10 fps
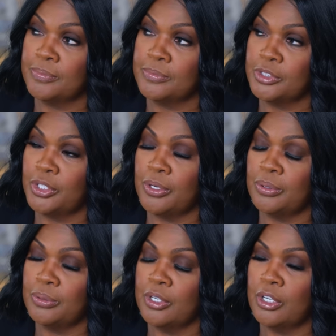Mm-hmm. You
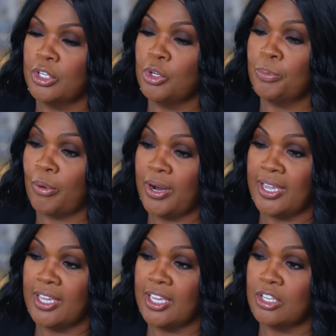know, you
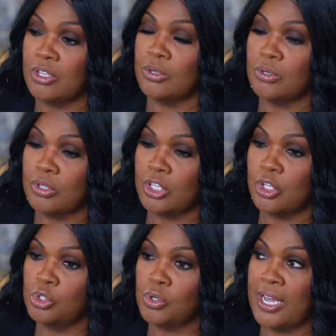pray and you and
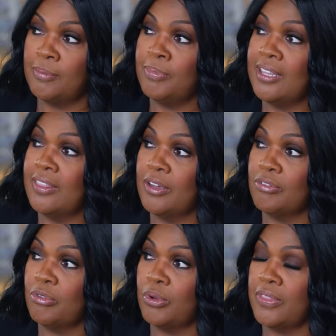you try to be there
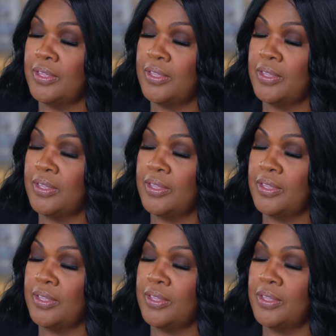for